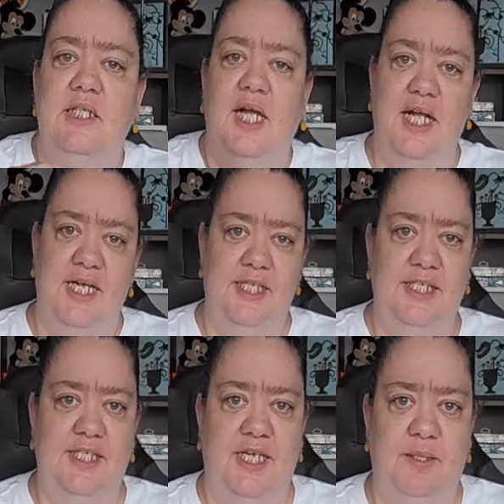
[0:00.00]

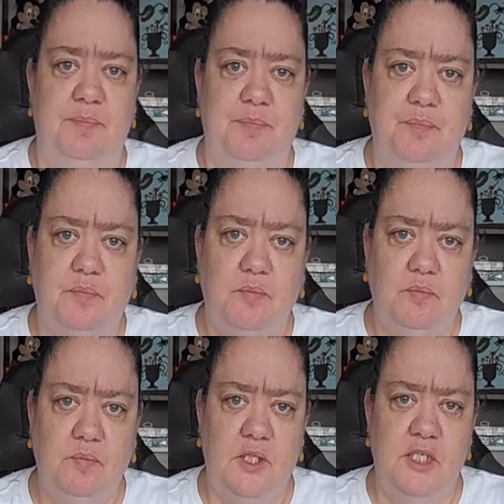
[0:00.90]
And
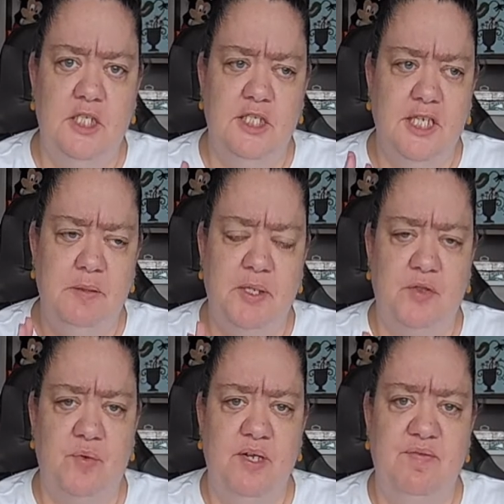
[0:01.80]
there's going to be
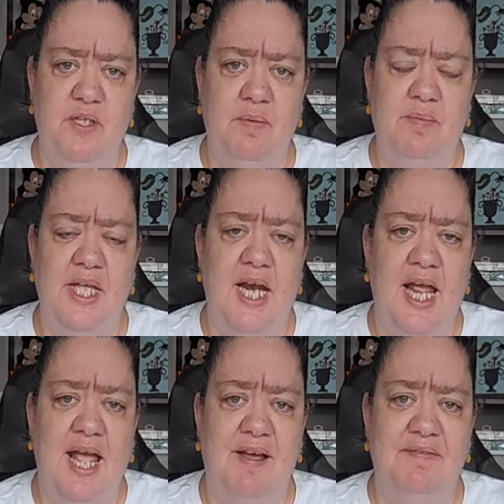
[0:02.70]
3 of them that I
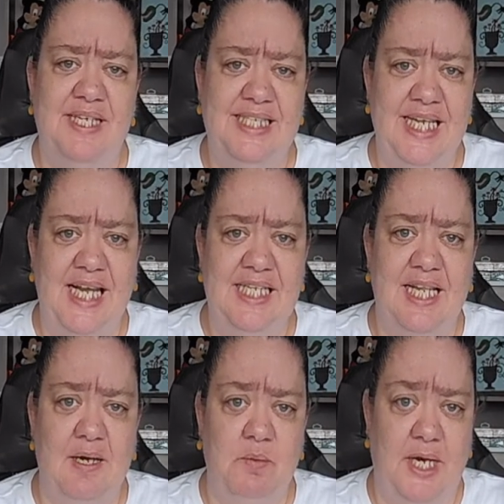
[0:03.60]
have a date
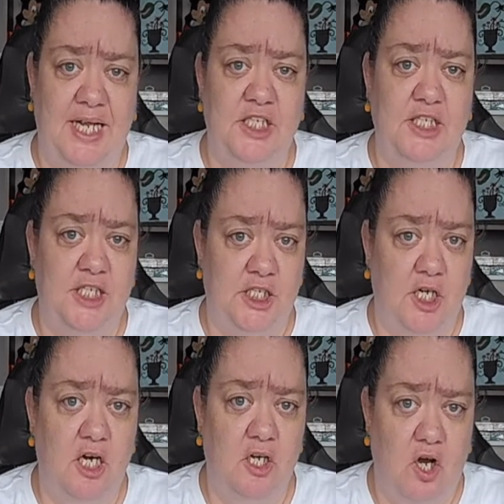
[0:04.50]
that I'm going to actually
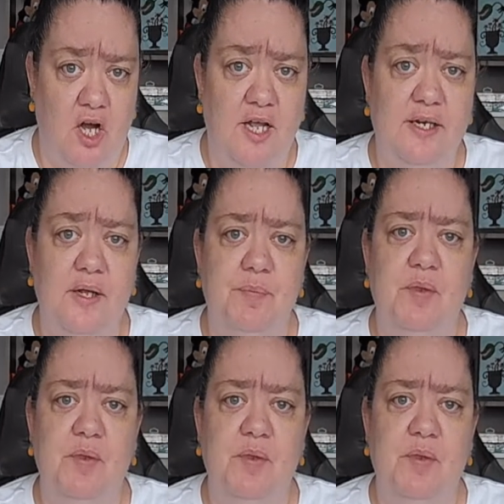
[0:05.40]
start on.